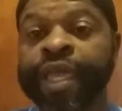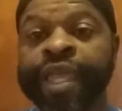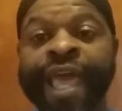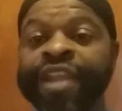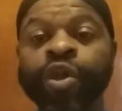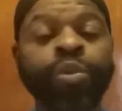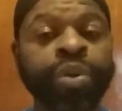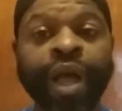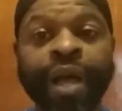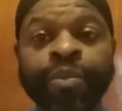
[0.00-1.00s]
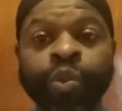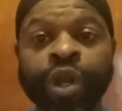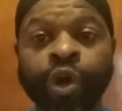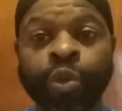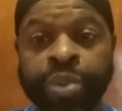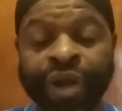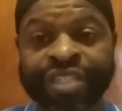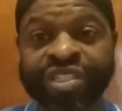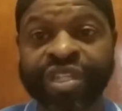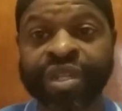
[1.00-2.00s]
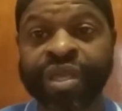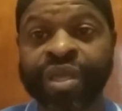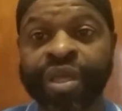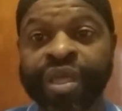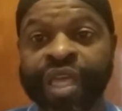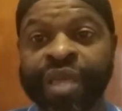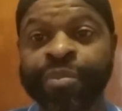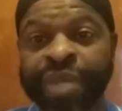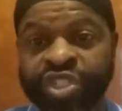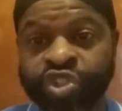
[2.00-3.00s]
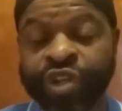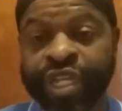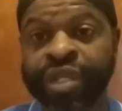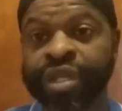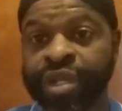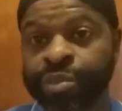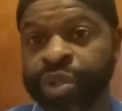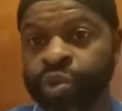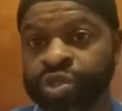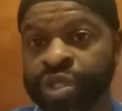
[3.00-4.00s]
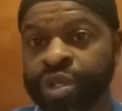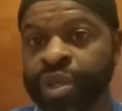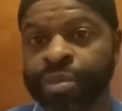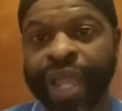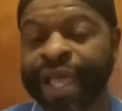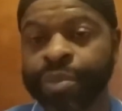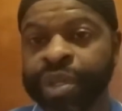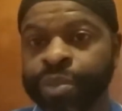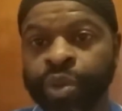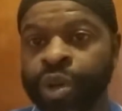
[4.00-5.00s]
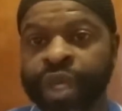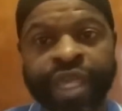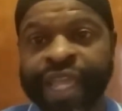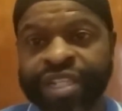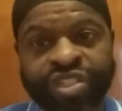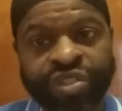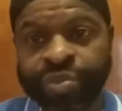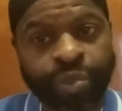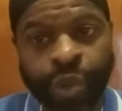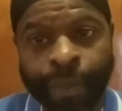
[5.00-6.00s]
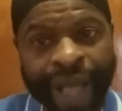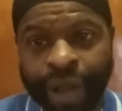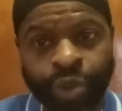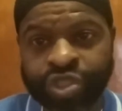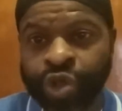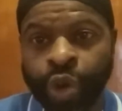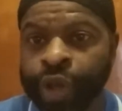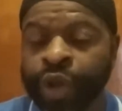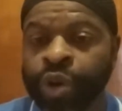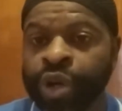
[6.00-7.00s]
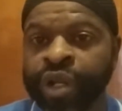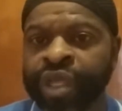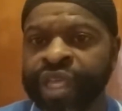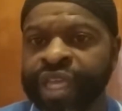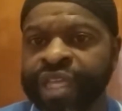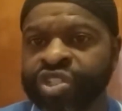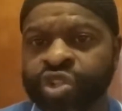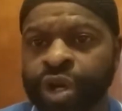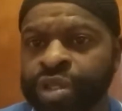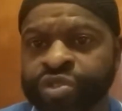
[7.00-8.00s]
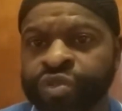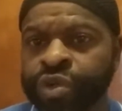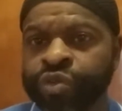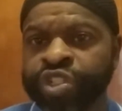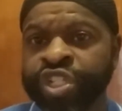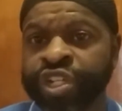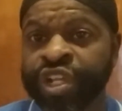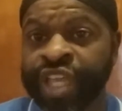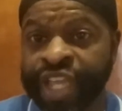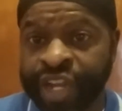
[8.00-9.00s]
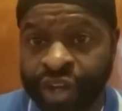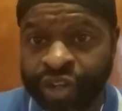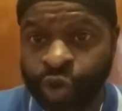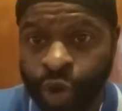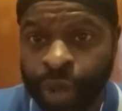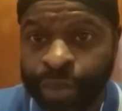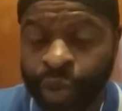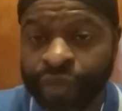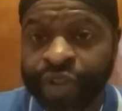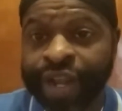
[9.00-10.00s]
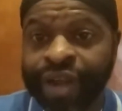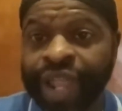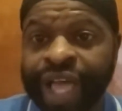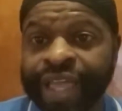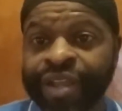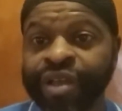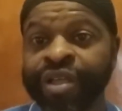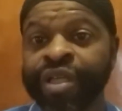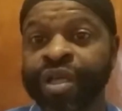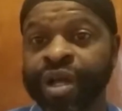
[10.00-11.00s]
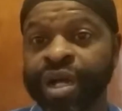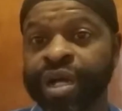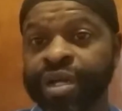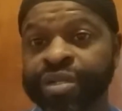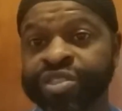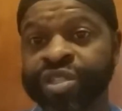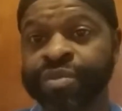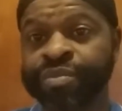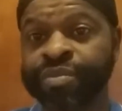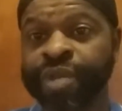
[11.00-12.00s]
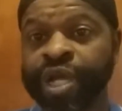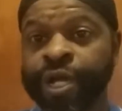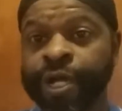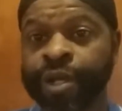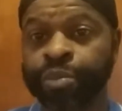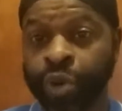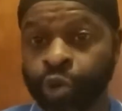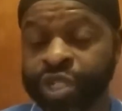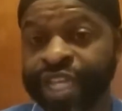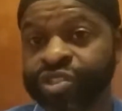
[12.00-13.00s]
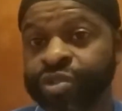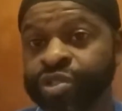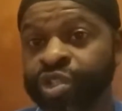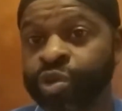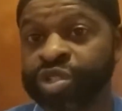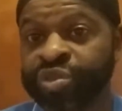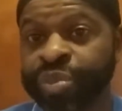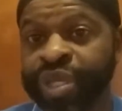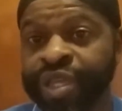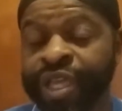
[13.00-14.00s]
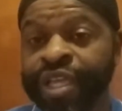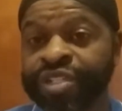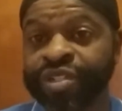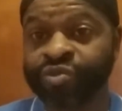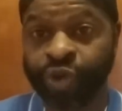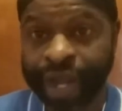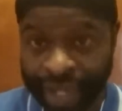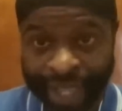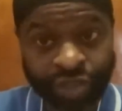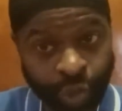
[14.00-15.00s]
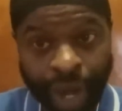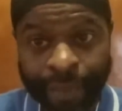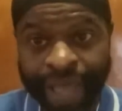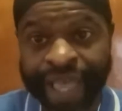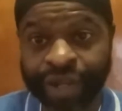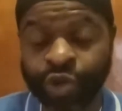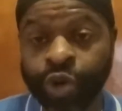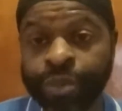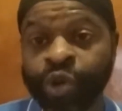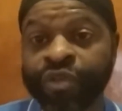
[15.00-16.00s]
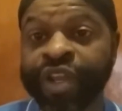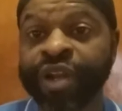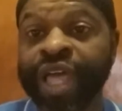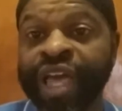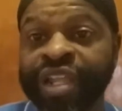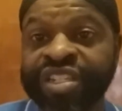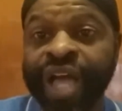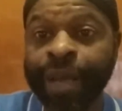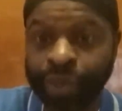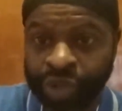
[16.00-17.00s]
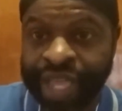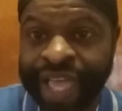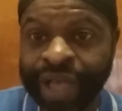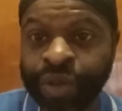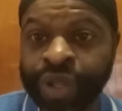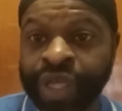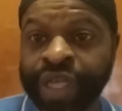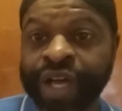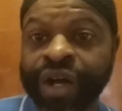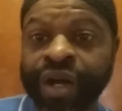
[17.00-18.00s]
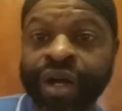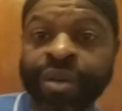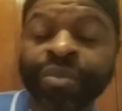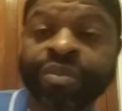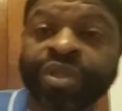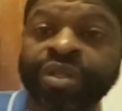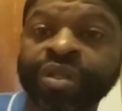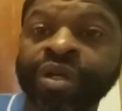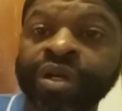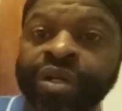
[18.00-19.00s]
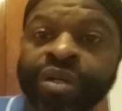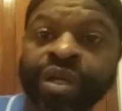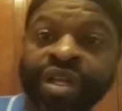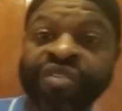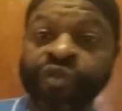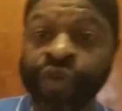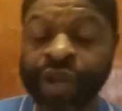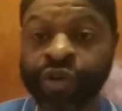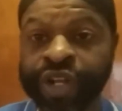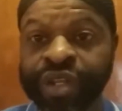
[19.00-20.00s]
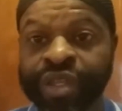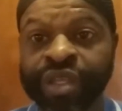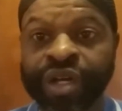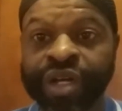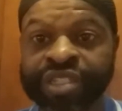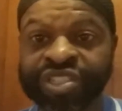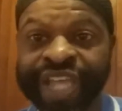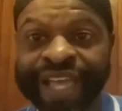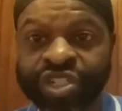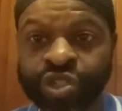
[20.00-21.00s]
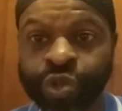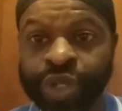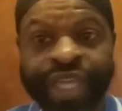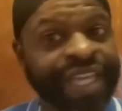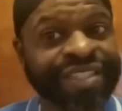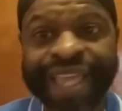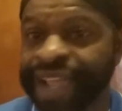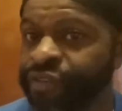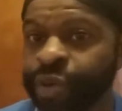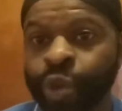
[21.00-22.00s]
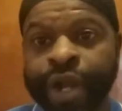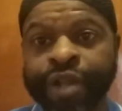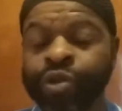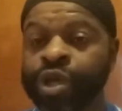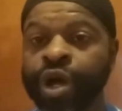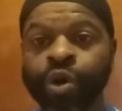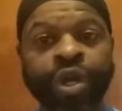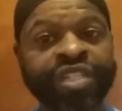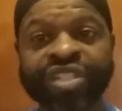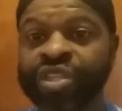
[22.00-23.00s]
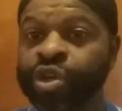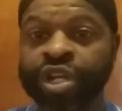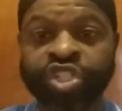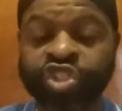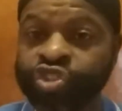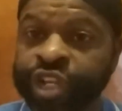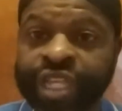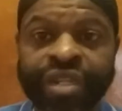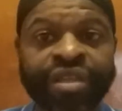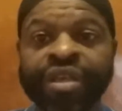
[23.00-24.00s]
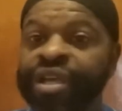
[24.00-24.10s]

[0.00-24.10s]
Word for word: and had no problem with oppressing and mistreating and abusing black people. It ain't just about what's going on in Charlottesville, Virginia. Here in Durham, North Carolina, uh, some uh, protesters, so to speak, right? That's where I'm at in Durham, North Carolina, toppled down um, uh, a Confederate uh, statue. It's everywhere you go. It's either a street,